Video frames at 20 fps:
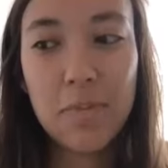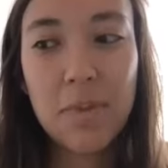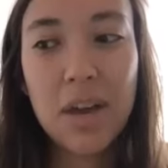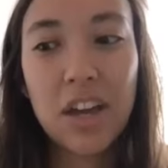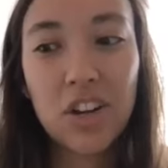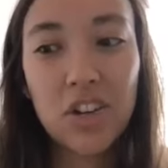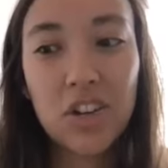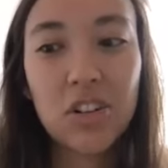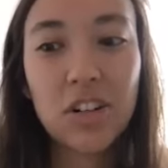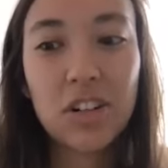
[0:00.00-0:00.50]

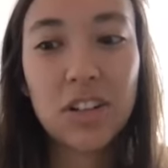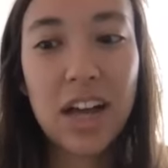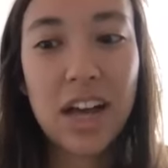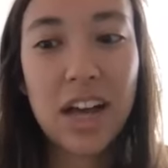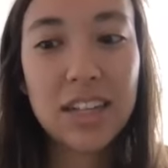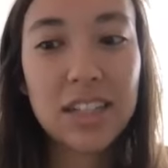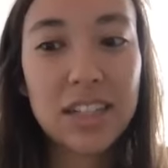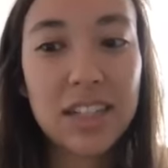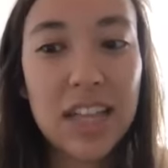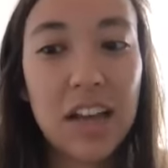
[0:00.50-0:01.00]
extra
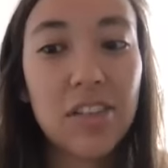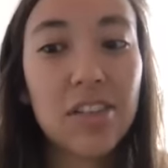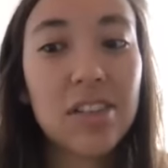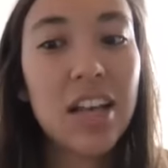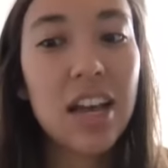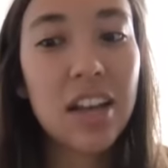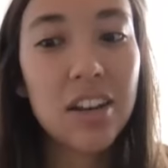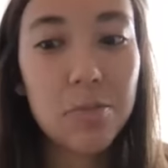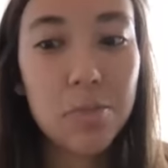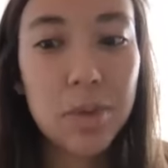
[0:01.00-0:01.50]
classes
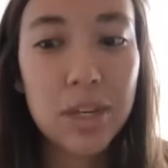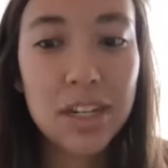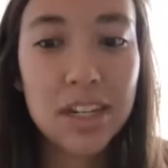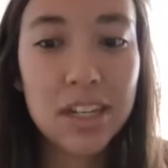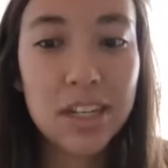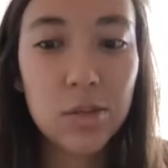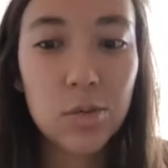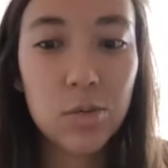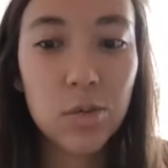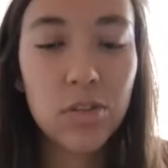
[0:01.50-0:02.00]
outside of
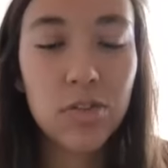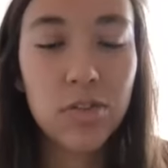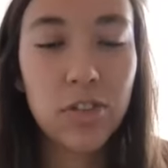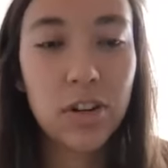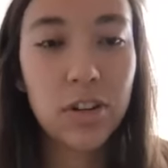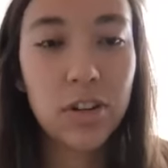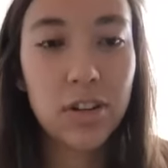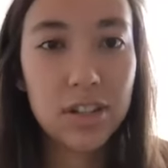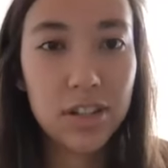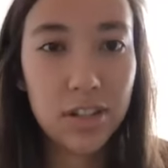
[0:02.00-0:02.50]
PT school
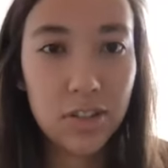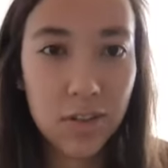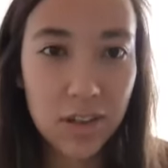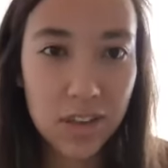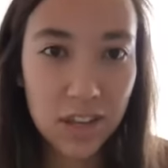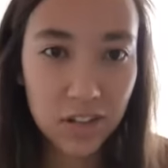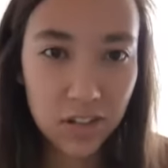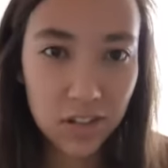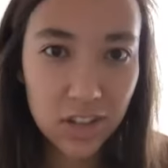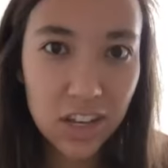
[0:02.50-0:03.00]
for
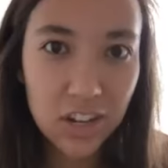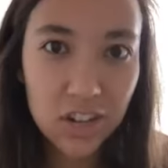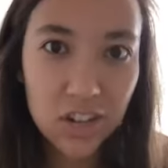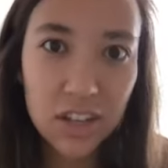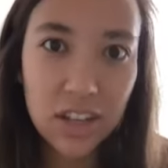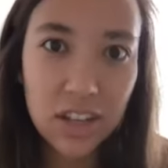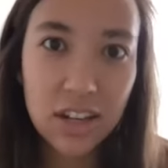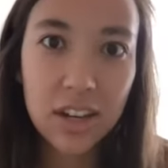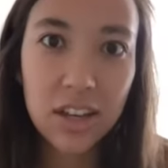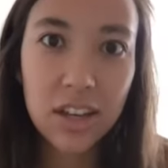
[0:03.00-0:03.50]
continuing
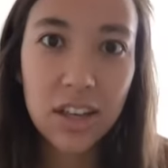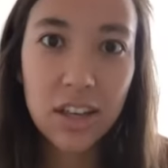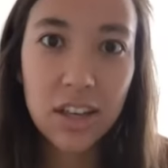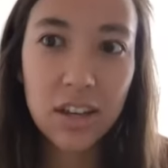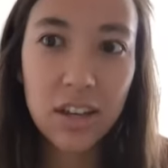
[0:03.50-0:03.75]
education.